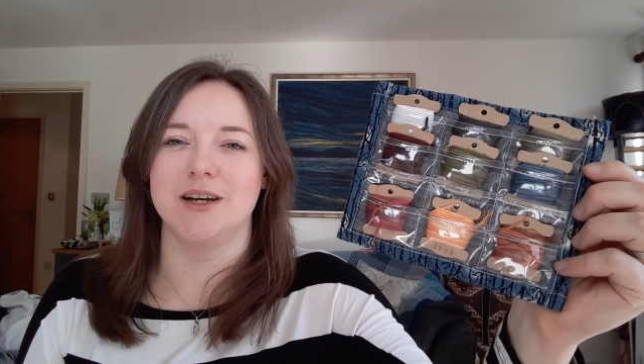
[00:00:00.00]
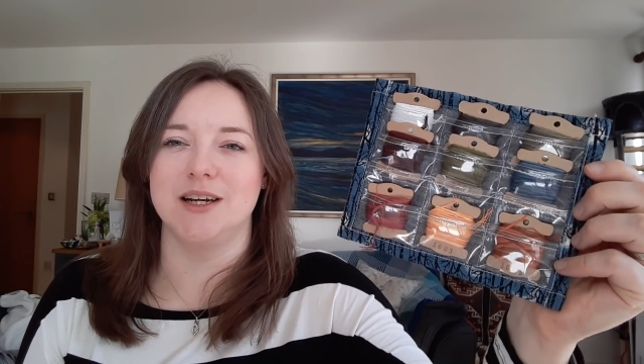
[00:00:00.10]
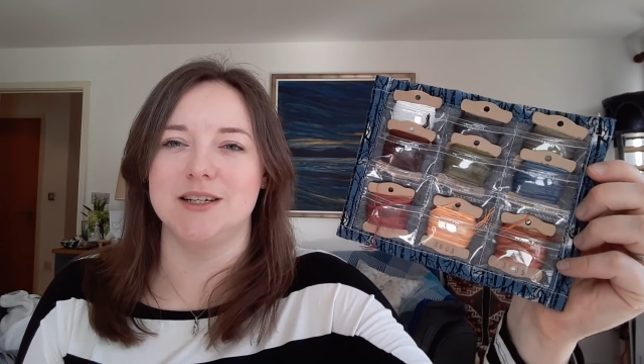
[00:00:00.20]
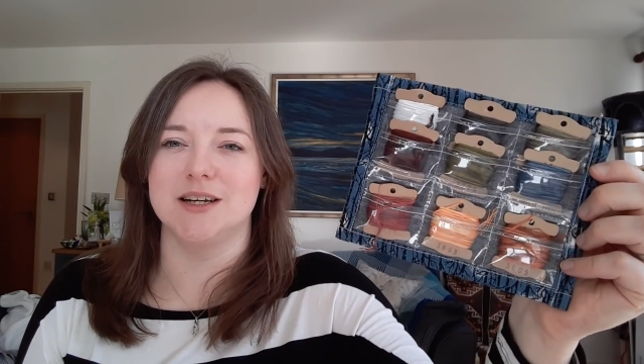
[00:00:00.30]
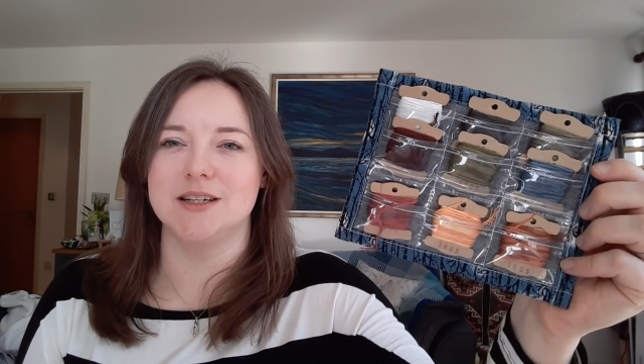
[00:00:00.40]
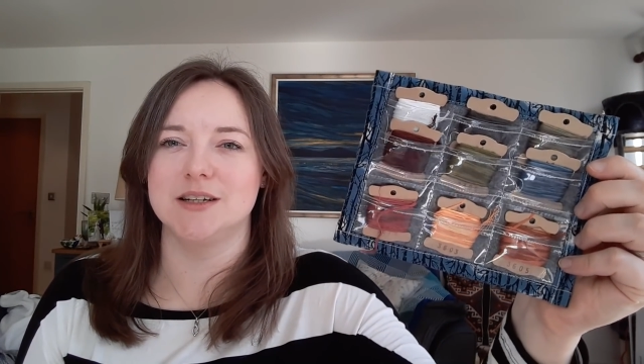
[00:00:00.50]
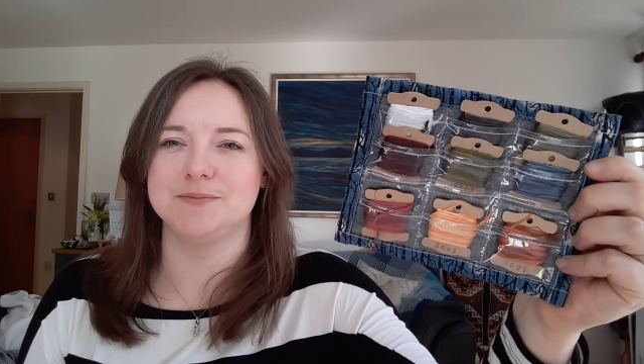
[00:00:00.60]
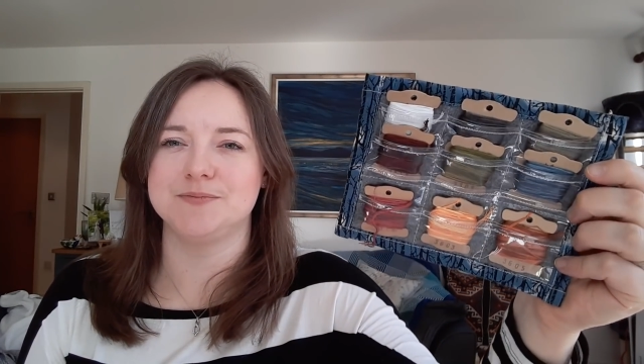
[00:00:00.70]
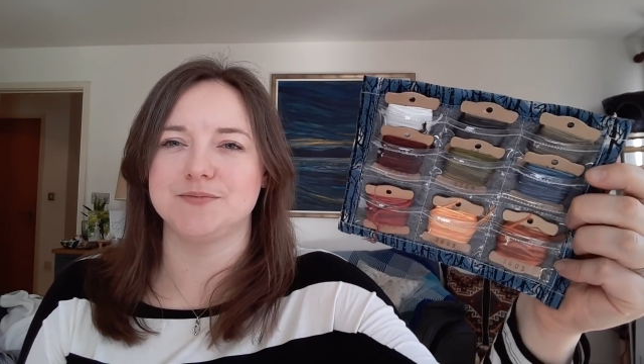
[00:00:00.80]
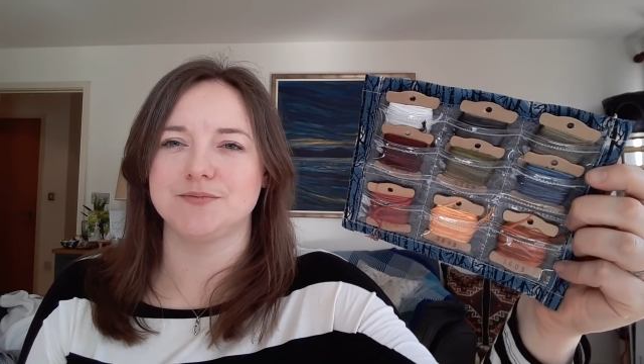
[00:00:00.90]
needed.
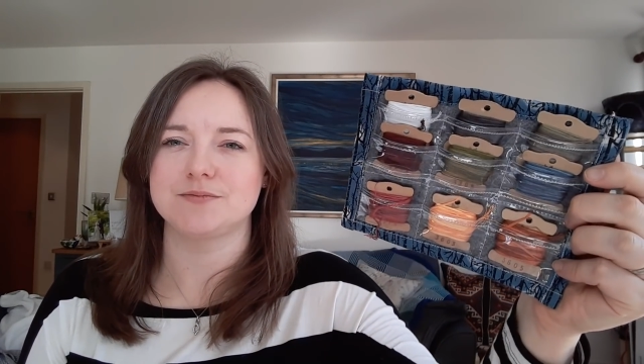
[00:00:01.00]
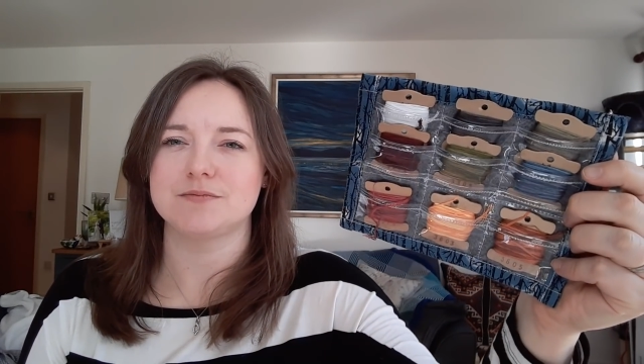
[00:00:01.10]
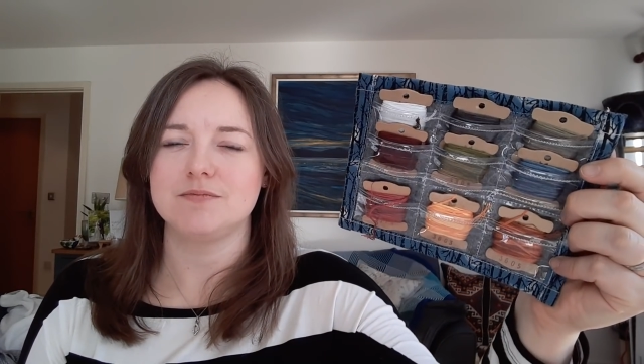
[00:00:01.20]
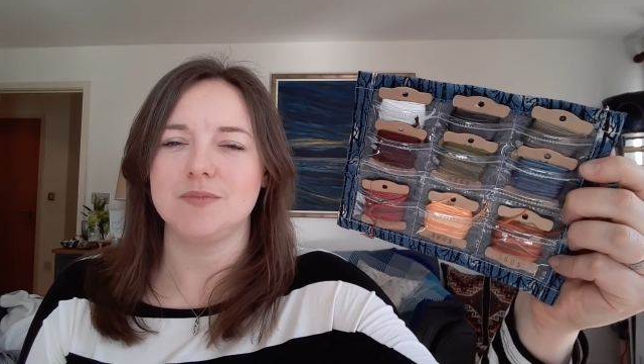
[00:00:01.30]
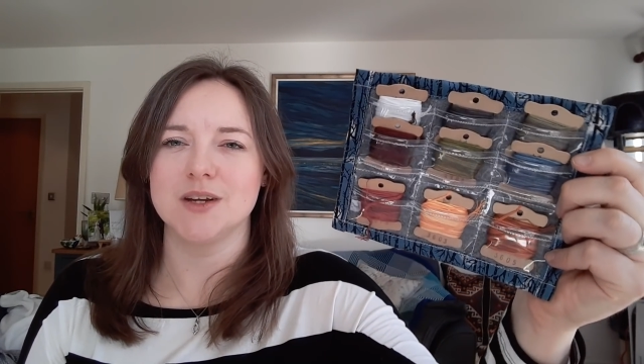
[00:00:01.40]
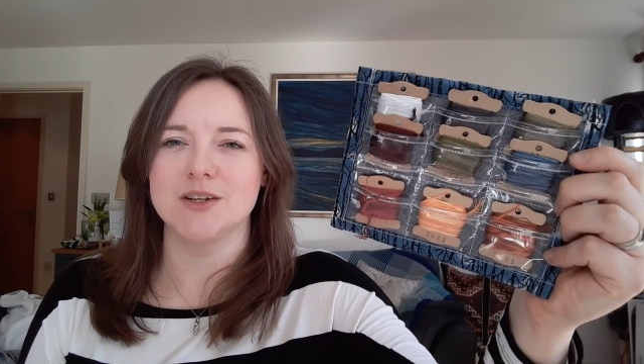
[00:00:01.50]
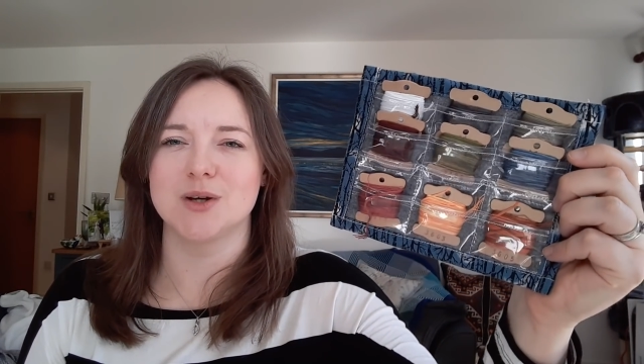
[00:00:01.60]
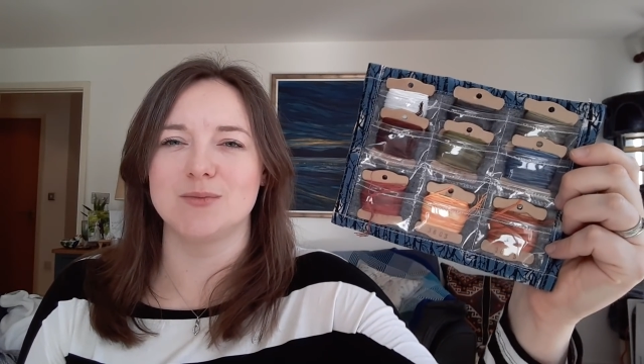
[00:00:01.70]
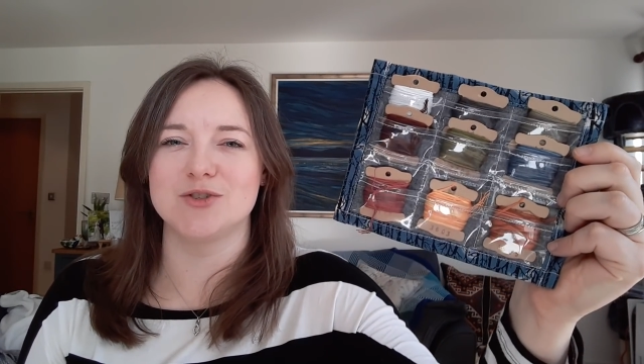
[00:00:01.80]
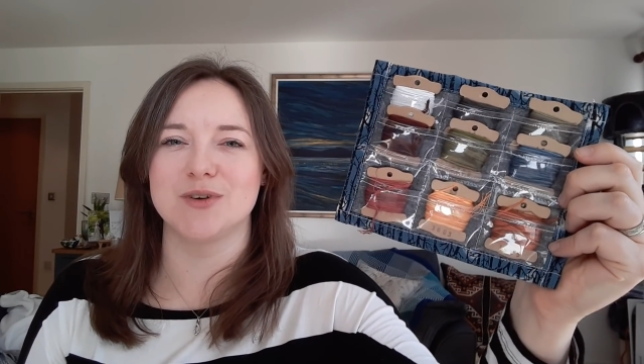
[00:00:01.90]
So
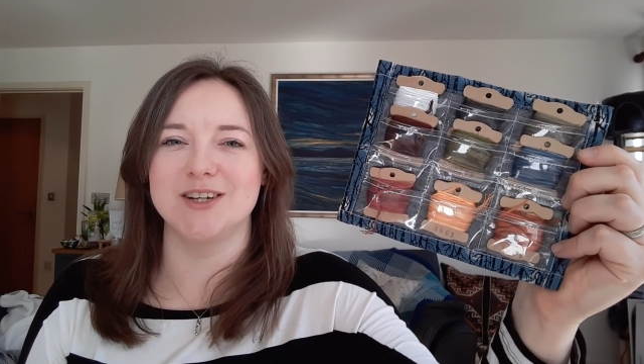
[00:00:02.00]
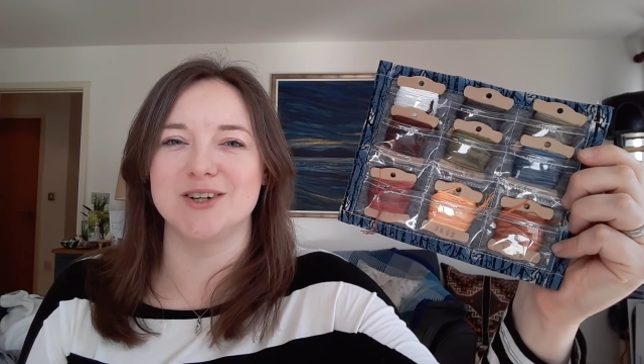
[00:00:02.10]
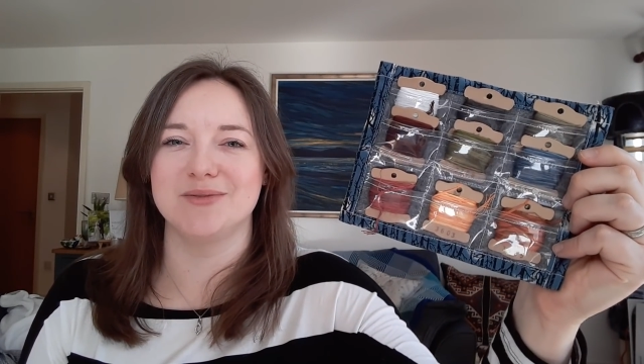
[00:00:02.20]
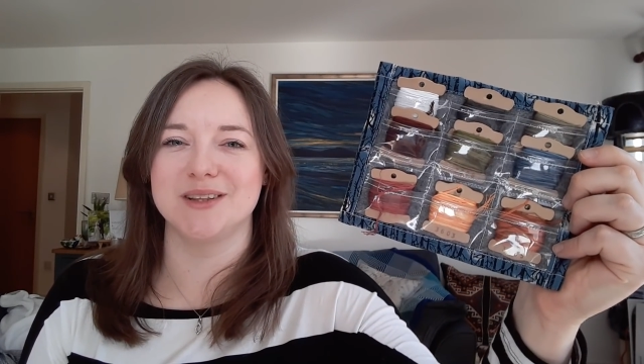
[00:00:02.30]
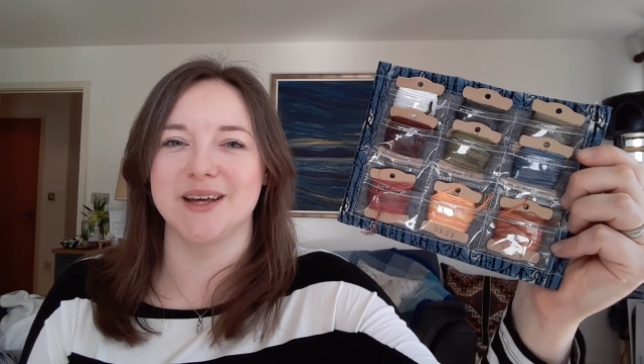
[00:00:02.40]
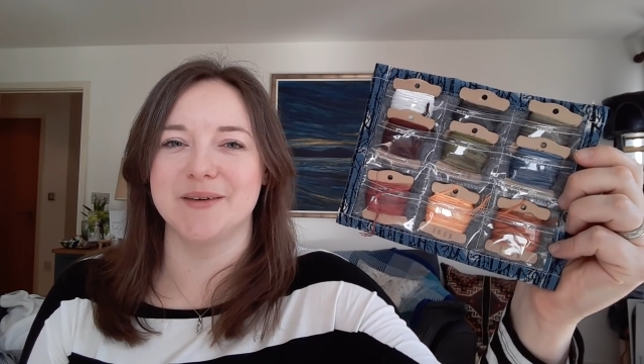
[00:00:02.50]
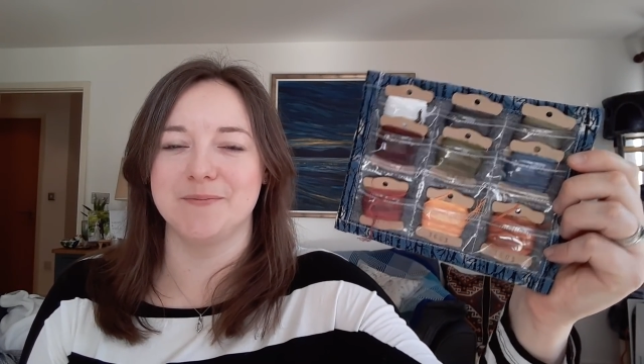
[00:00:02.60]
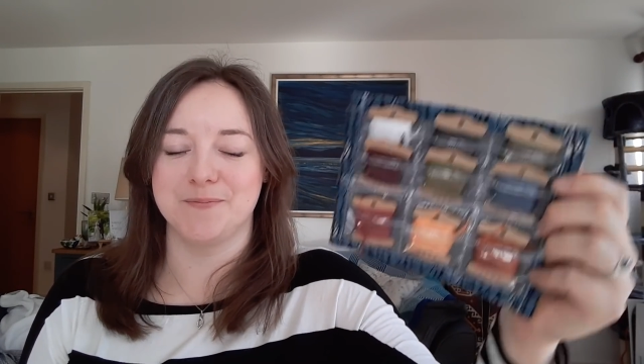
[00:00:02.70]
I'm just really chuffed with that.